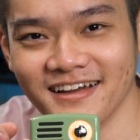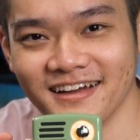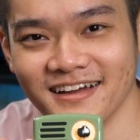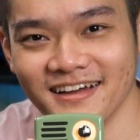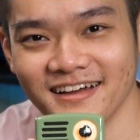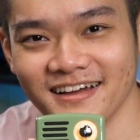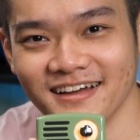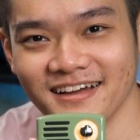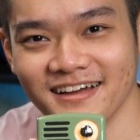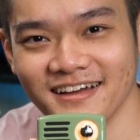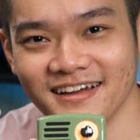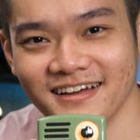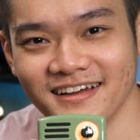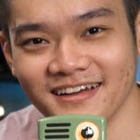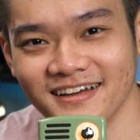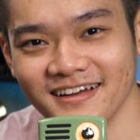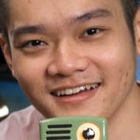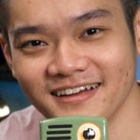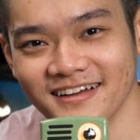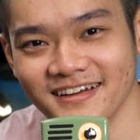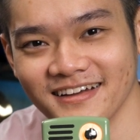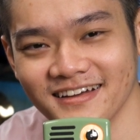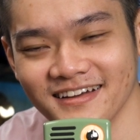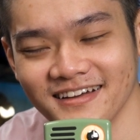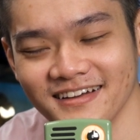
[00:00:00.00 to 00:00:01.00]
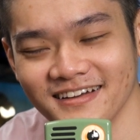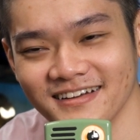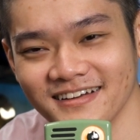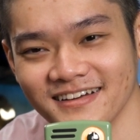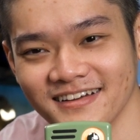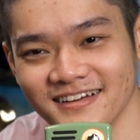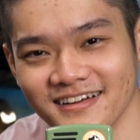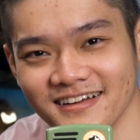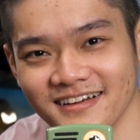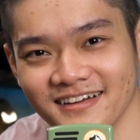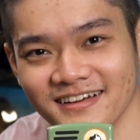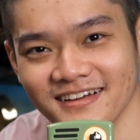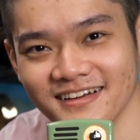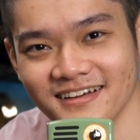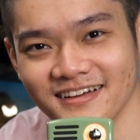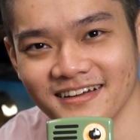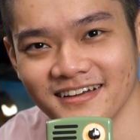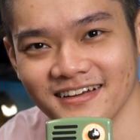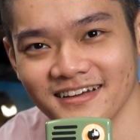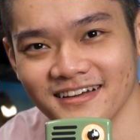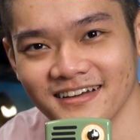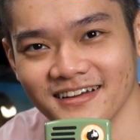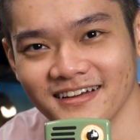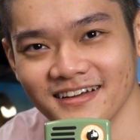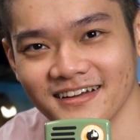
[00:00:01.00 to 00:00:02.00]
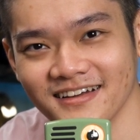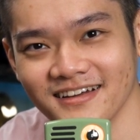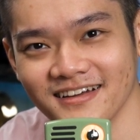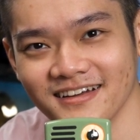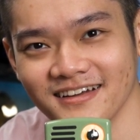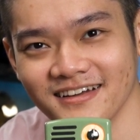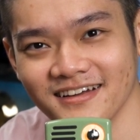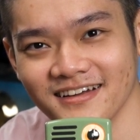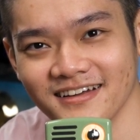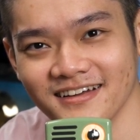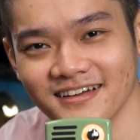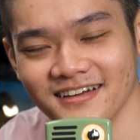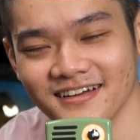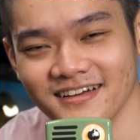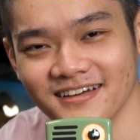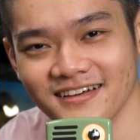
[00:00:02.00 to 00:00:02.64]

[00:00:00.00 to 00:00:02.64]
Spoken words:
Nothing is said.